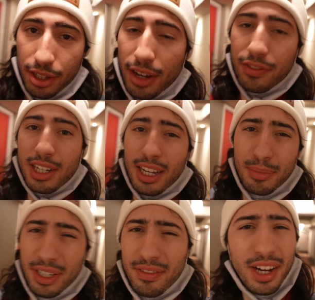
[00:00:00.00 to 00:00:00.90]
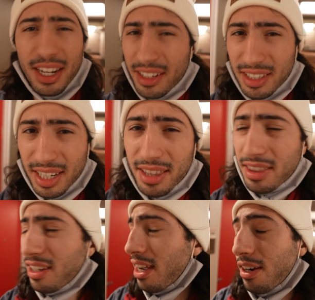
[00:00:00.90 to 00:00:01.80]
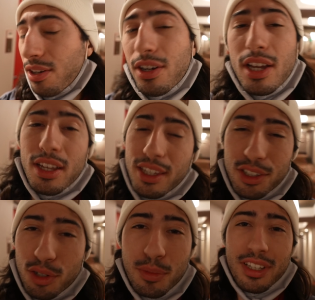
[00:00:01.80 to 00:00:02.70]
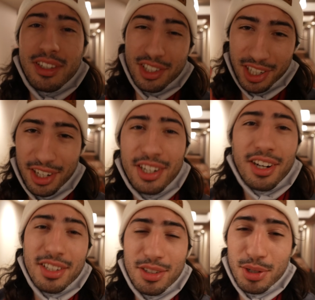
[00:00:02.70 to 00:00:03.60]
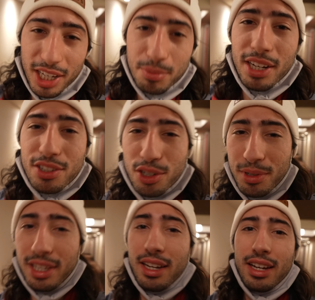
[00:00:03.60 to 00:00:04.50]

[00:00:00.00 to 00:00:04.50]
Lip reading: You have to kind of be invited to get there. I don't know. They told me, the security guards who kicked me out told me that.